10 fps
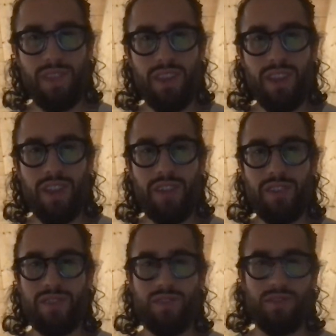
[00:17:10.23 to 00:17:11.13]
It's
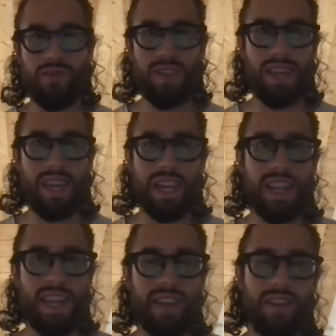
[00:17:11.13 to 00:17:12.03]
not really
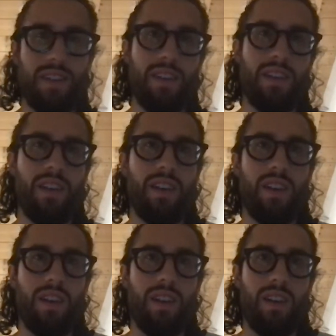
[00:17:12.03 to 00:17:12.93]
clear
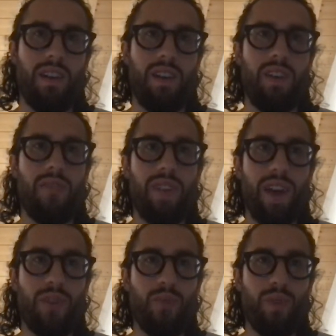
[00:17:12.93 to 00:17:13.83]
if that
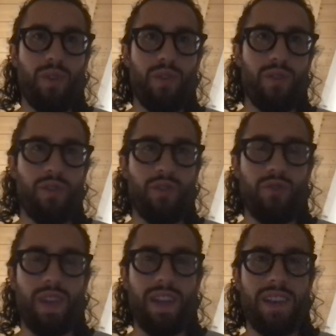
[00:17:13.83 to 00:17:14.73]
will
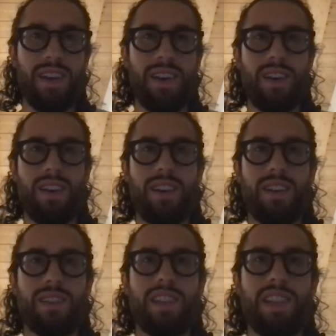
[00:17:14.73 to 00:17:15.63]
create a
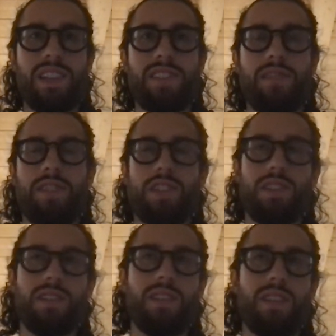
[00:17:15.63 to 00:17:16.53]
sufficient
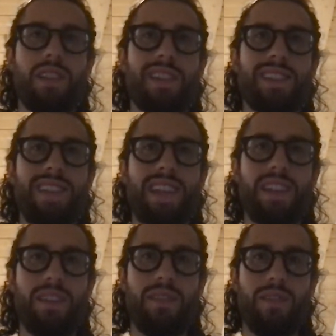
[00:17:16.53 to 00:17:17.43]

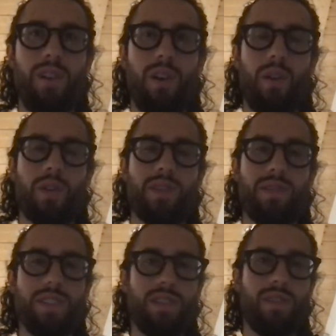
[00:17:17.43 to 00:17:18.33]
incentive or a
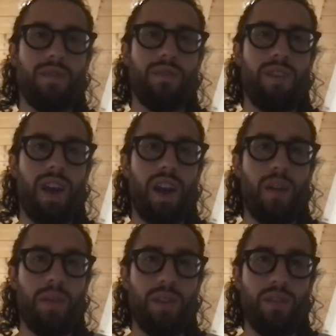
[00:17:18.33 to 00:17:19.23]
sufficient
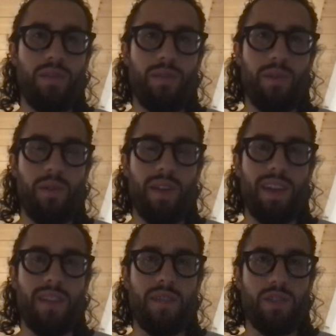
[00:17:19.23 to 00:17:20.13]
environment for
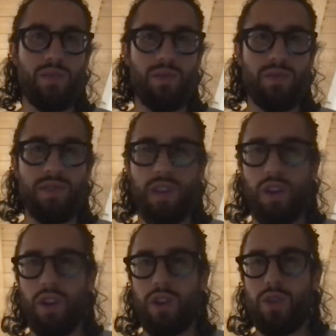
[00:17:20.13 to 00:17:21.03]
individuals
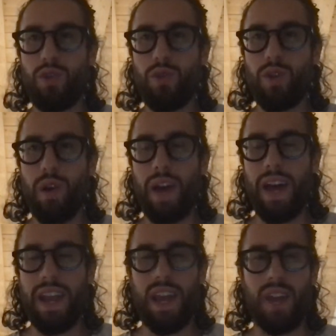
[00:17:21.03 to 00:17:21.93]
to go ahead
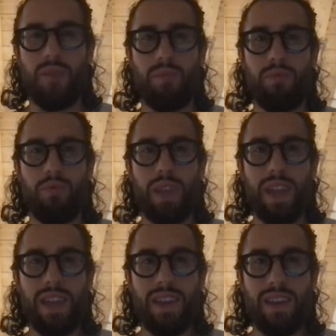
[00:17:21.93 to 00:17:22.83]
and
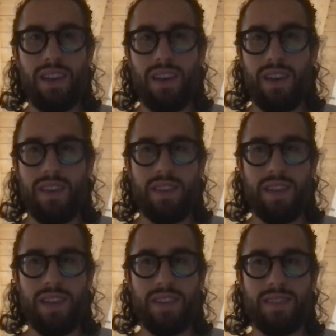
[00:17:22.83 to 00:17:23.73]
bring
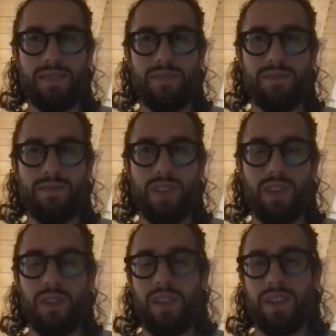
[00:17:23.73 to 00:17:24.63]
these
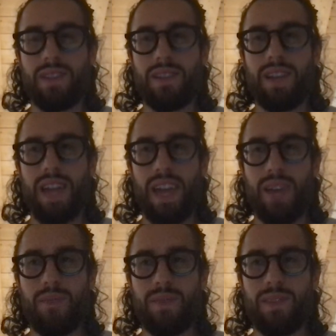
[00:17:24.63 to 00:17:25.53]

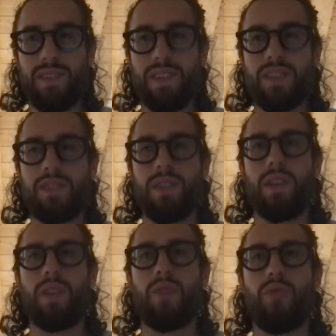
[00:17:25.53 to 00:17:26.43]
claims, these
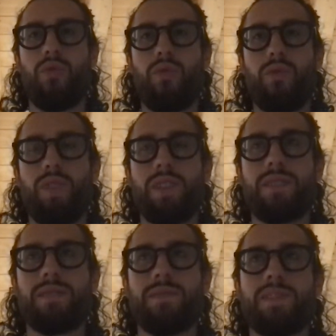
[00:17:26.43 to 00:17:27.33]

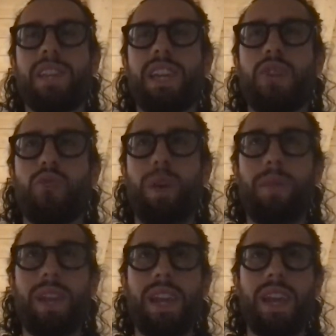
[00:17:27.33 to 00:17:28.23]
seeking
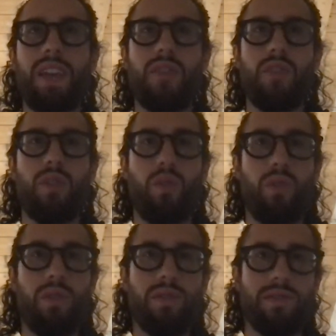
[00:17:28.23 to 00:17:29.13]
remedy in the
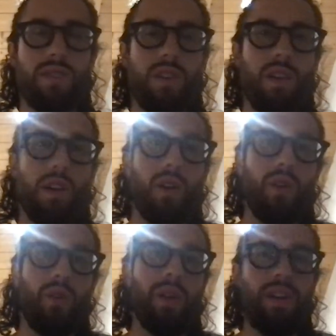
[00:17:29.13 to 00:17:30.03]
courts,
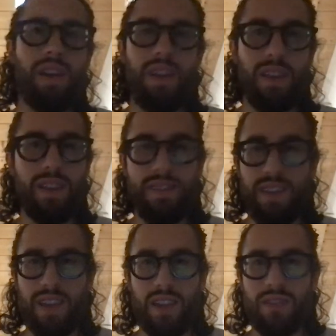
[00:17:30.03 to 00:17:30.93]
where it is,
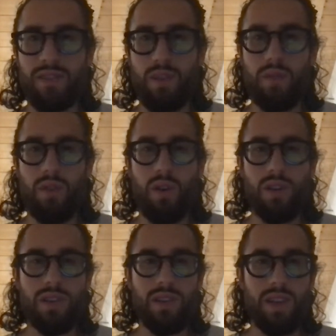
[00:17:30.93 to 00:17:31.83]
again, so
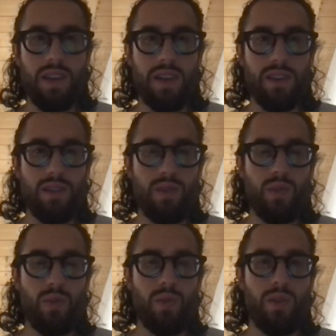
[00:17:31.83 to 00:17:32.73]
costly to